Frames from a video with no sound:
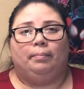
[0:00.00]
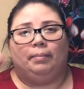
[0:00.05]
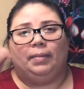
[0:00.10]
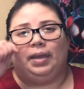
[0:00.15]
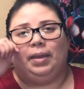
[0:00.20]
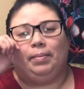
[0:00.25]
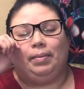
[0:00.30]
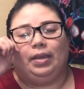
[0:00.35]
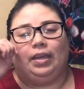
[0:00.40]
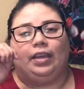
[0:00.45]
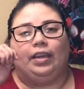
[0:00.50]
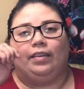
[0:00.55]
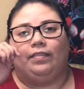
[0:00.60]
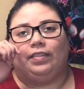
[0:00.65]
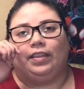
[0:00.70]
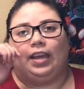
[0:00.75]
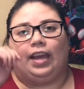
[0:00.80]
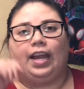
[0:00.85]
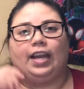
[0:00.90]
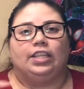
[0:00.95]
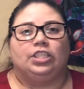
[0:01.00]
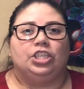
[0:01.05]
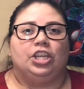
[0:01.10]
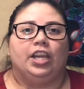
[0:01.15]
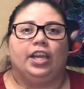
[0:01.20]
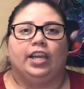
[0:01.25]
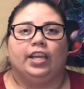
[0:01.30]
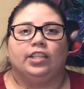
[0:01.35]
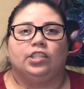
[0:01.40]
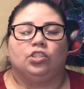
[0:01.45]
maybe if they had a
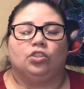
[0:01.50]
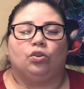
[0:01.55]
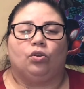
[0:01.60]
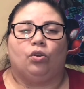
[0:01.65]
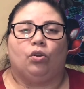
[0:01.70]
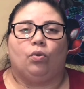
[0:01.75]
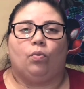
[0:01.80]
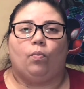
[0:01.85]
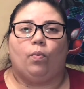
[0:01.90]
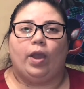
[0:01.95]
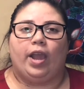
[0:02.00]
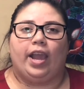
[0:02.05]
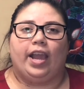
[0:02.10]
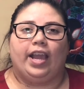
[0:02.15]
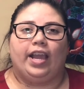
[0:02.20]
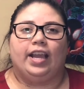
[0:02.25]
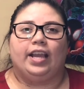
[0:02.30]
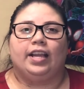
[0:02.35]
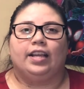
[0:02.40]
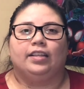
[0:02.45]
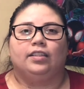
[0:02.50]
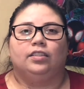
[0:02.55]
chance or a way